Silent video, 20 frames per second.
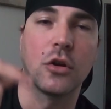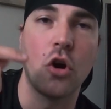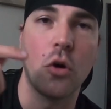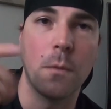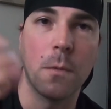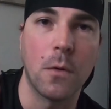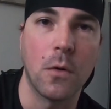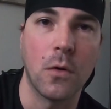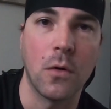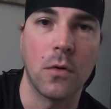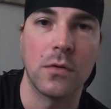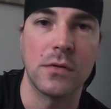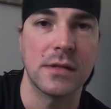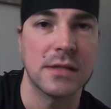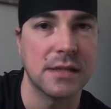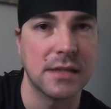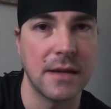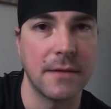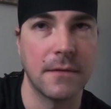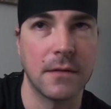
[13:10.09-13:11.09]
GoPro
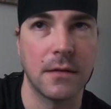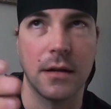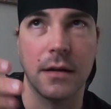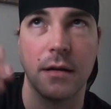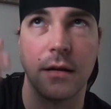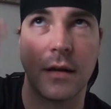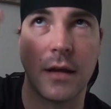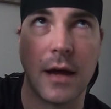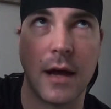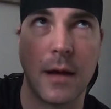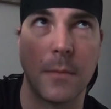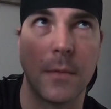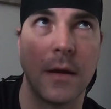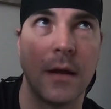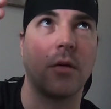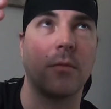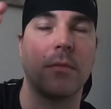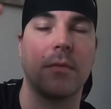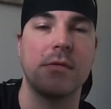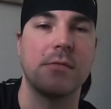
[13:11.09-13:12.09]
7 and up,
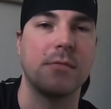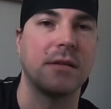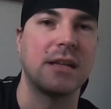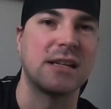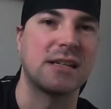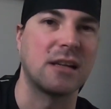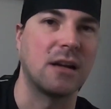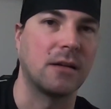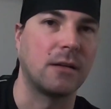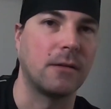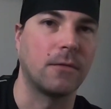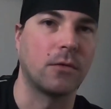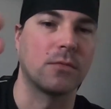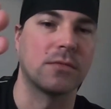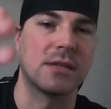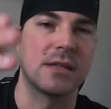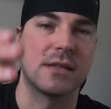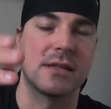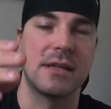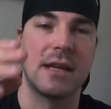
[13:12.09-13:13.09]
or maybe they're starting from
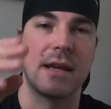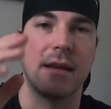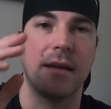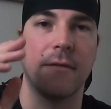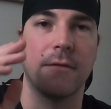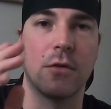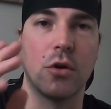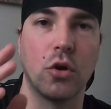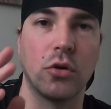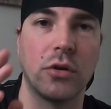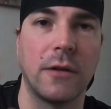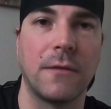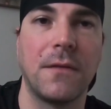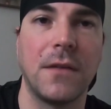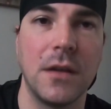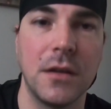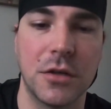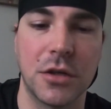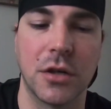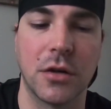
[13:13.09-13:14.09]
6, they've got the
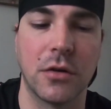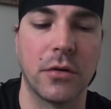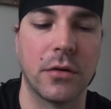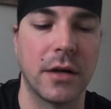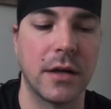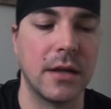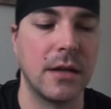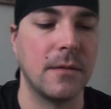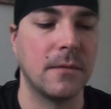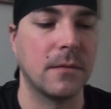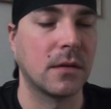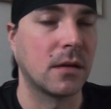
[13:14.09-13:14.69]
feature already,